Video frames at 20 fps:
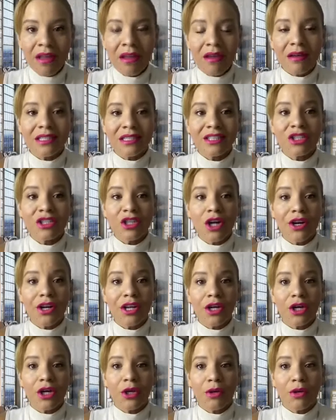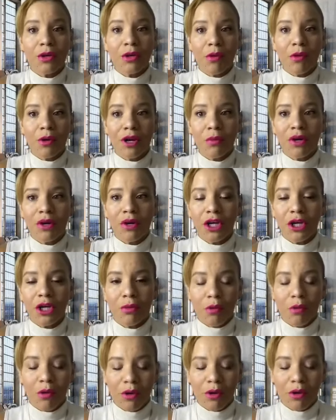uh, starting your morning, winning
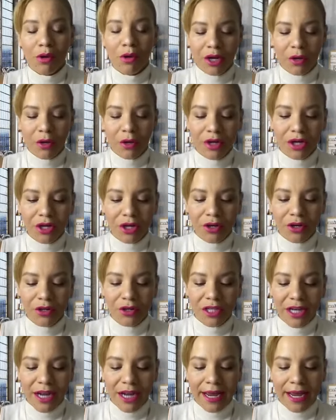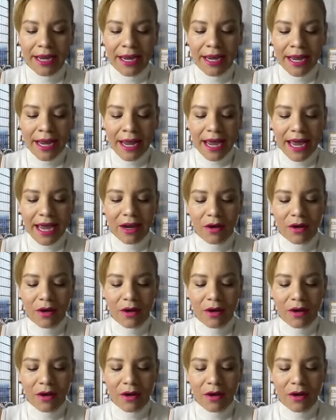your morning, winning your day.